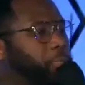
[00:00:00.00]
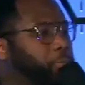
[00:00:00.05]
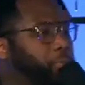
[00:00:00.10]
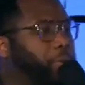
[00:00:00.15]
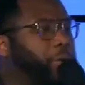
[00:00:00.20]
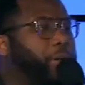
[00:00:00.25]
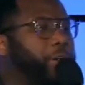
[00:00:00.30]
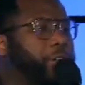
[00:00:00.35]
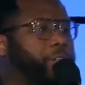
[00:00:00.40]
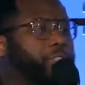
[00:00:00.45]

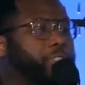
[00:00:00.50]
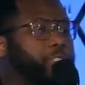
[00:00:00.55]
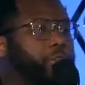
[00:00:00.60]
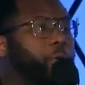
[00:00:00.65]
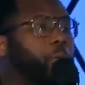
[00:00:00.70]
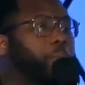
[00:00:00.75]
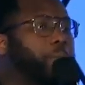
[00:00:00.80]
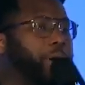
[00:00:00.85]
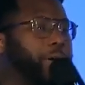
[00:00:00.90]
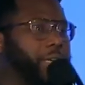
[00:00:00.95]
prayer
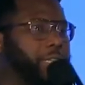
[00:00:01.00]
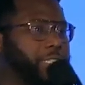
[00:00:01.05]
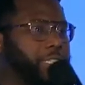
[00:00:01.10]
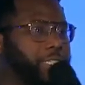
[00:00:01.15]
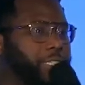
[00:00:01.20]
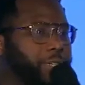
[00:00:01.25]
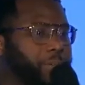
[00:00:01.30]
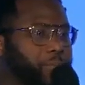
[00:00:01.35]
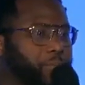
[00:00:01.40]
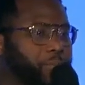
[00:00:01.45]
so
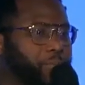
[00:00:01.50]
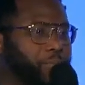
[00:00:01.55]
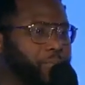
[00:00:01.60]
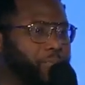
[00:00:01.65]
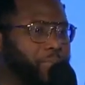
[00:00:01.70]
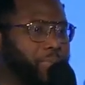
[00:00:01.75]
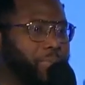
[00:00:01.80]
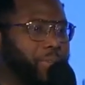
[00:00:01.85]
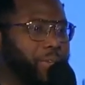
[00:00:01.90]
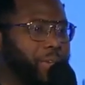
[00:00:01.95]
much
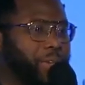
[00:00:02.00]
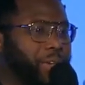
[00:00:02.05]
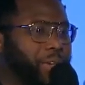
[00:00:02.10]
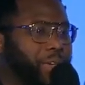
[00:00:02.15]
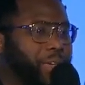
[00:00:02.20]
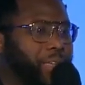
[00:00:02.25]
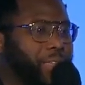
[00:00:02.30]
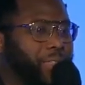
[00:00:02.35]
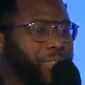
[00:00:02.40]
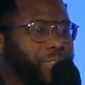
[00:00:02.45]

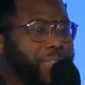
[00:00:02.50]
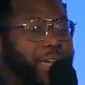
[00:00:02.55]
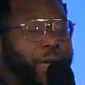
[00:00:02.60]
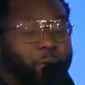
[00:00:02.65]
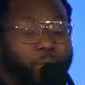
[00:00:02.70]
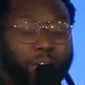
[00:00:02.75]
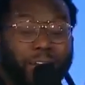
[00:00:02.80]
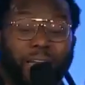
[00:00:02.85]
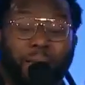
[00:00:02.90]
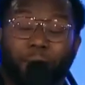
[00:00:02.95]
that
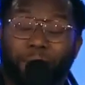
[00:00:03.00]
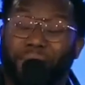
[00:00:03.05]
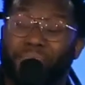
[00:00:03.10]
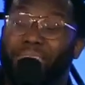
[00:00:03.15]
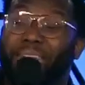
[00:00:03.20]
when I'm